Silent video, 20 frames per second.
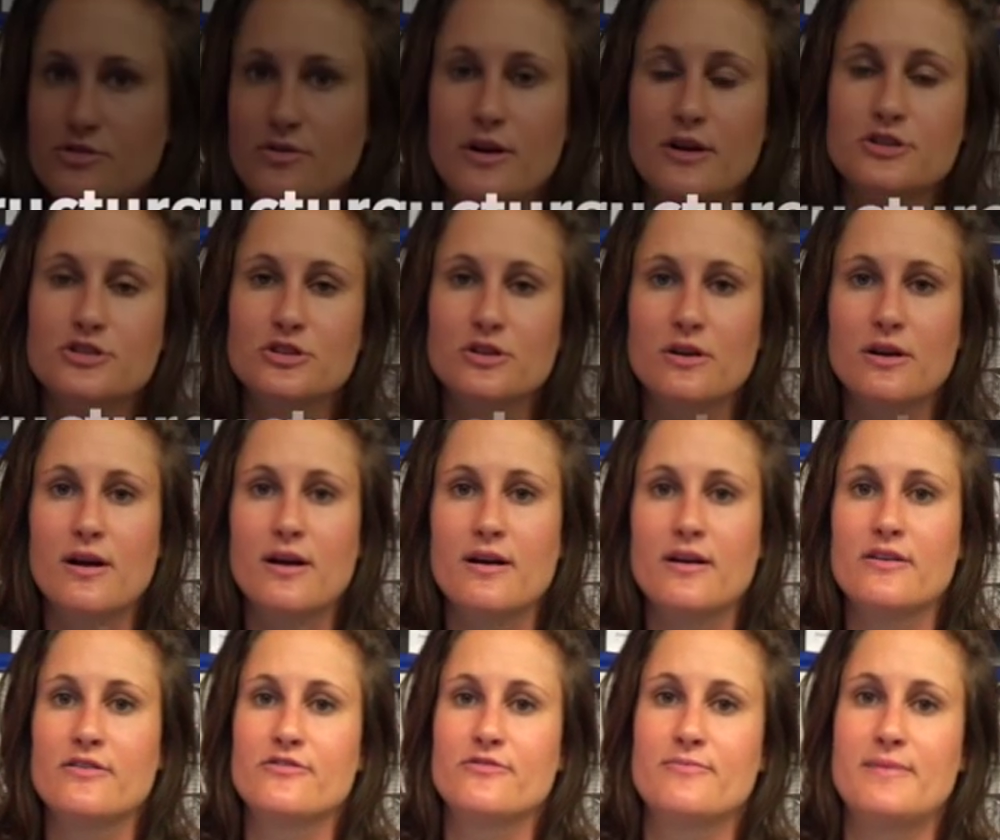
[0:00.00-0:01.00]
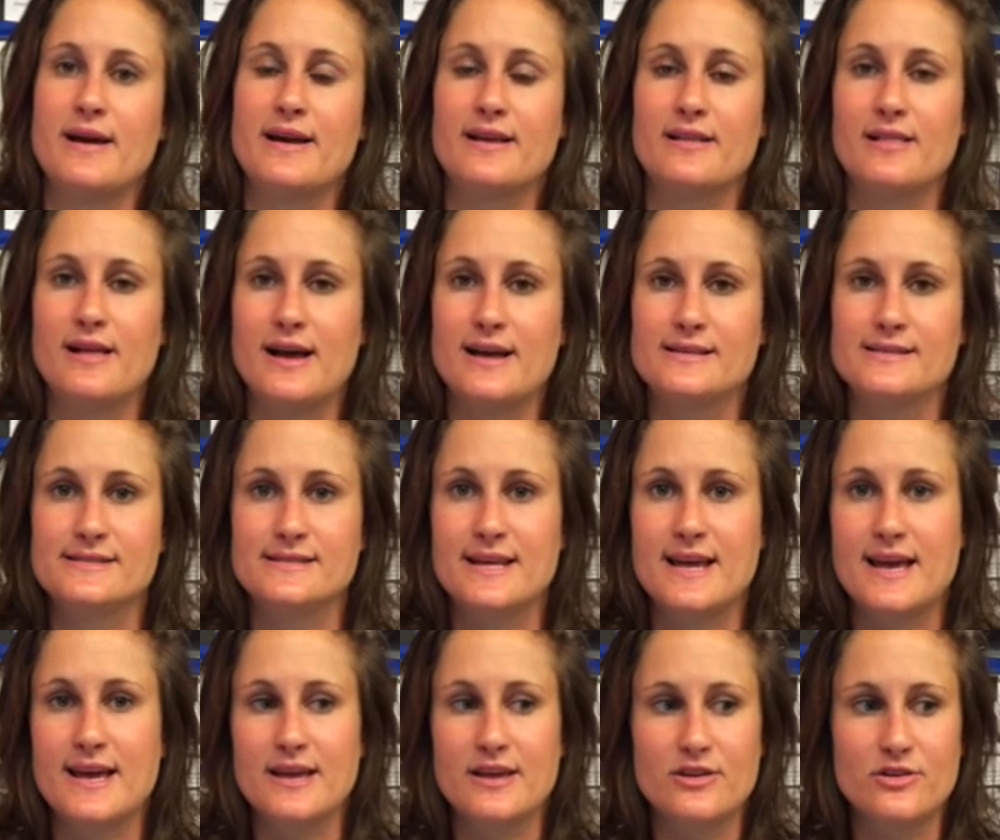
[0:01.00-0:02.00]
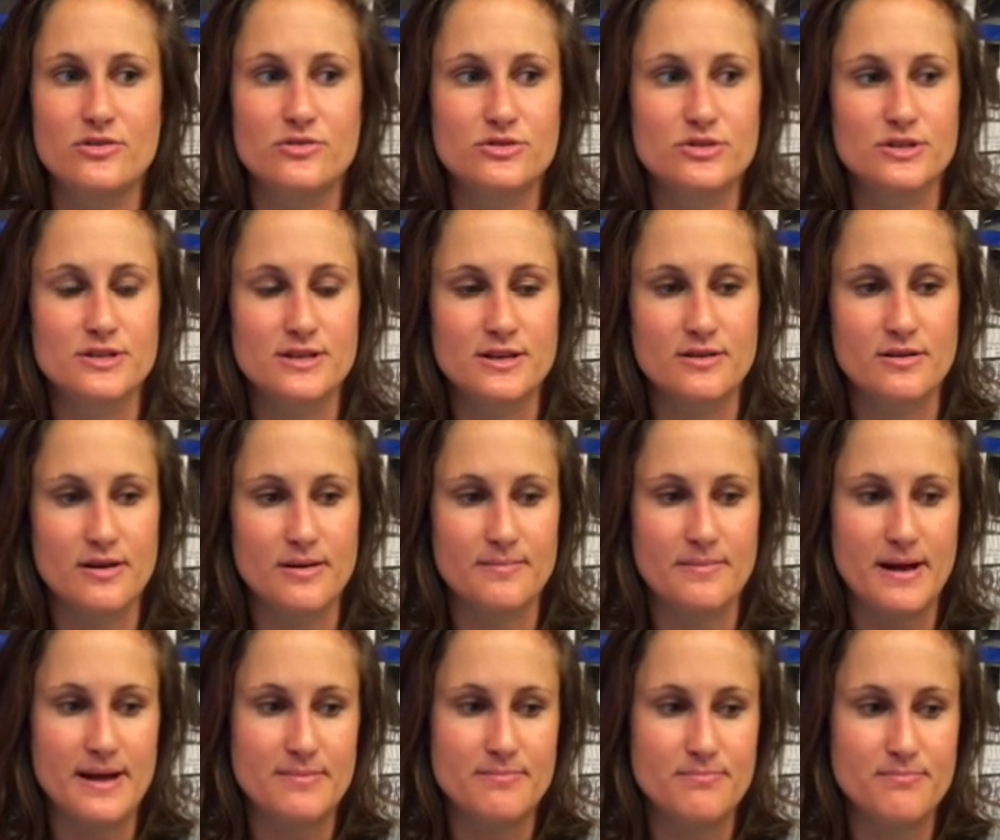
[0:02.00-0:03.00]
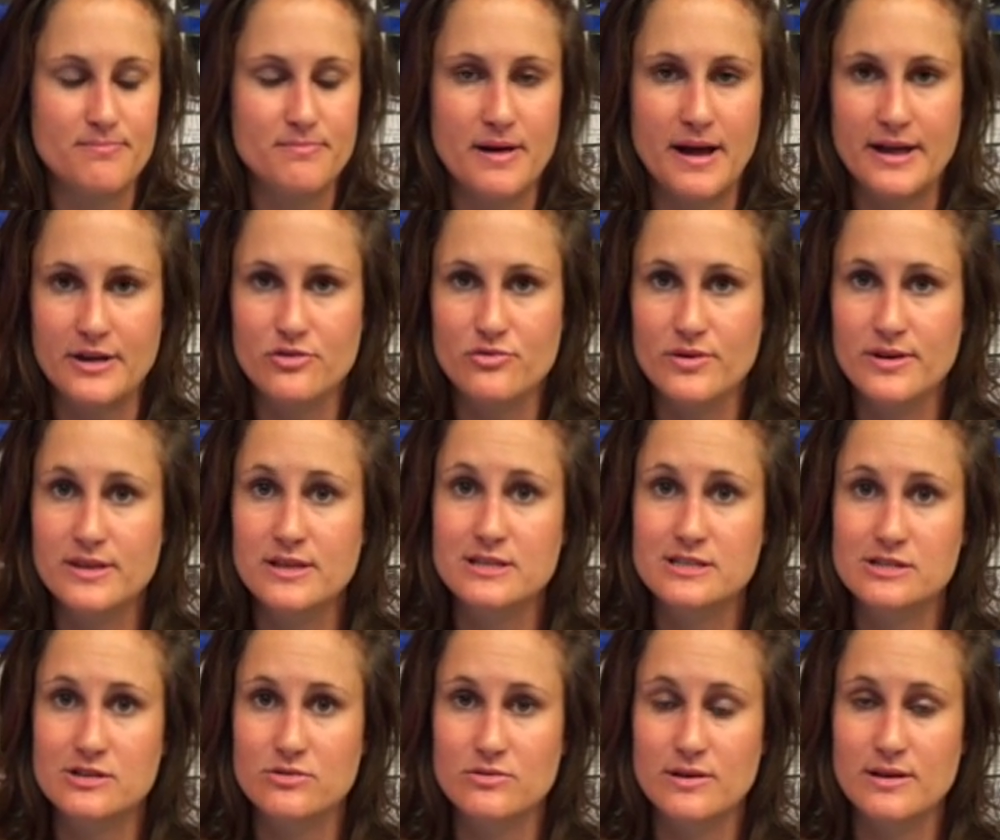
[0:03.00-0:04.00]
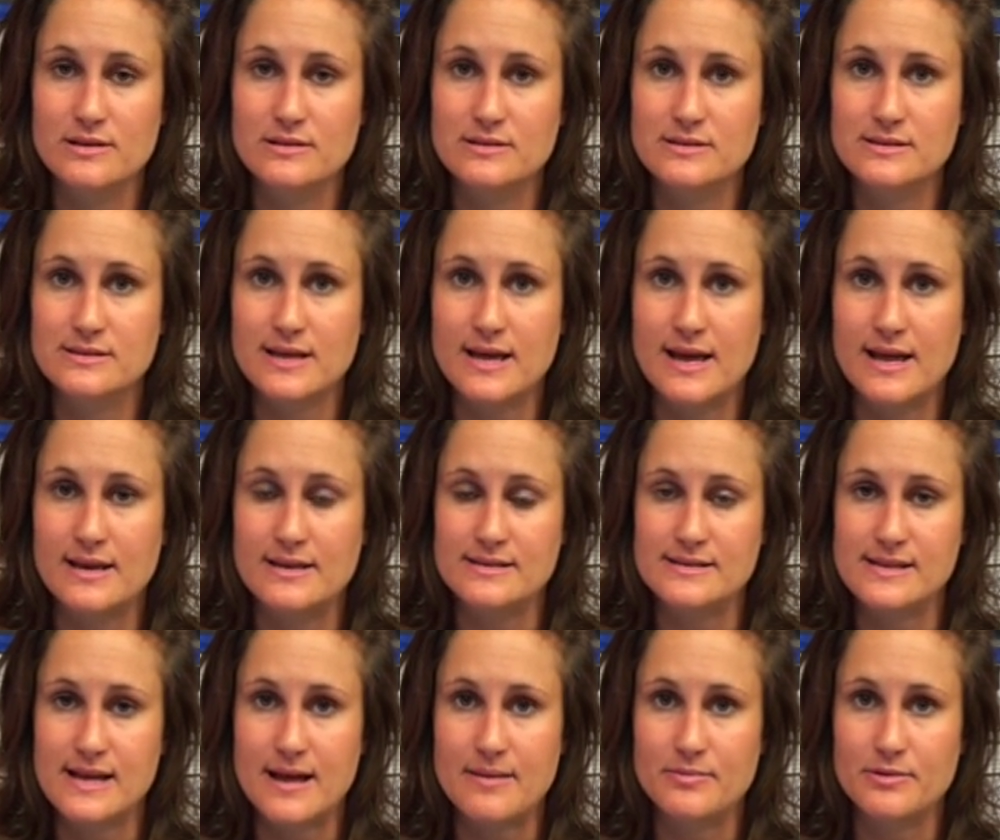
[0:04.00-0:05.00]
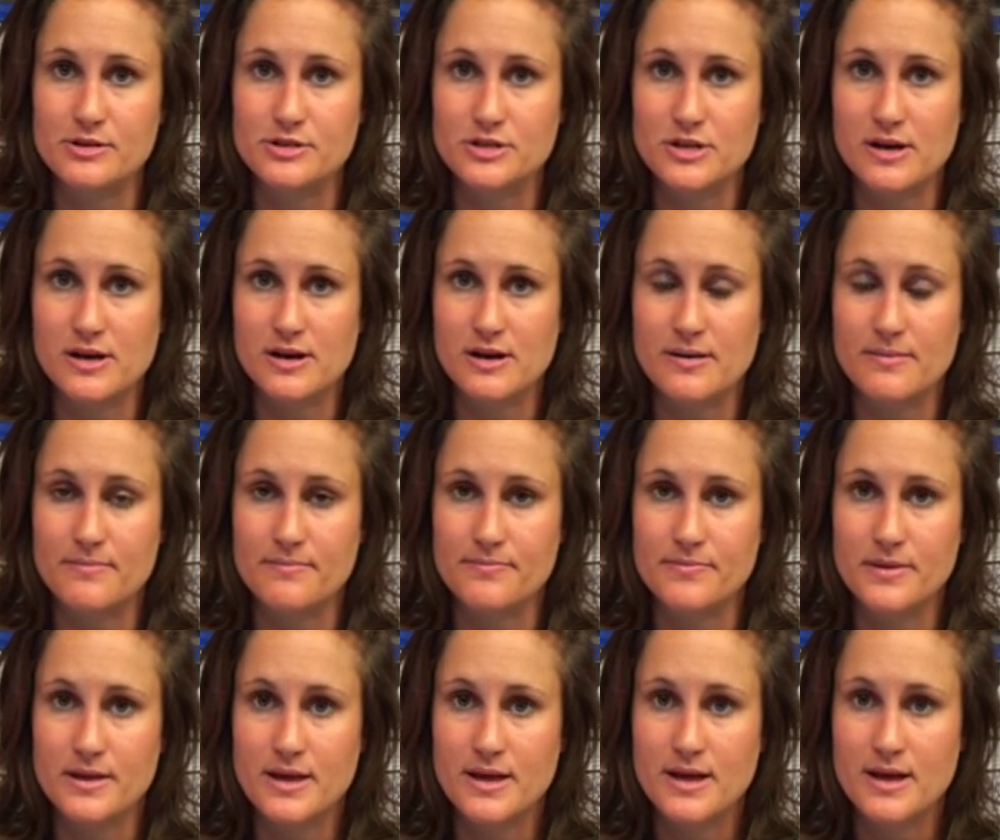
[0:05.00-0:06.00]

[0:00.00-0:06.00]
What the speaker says: Structure of my class day, usually I greet the students and establish the